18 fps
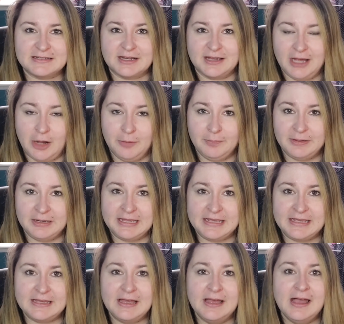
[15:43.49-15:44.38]

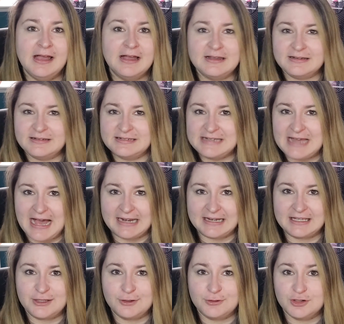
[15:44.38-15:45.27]
company, not a
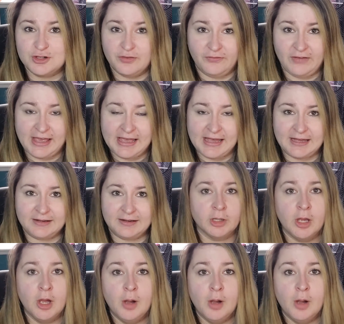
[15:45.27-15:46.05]
huge fan.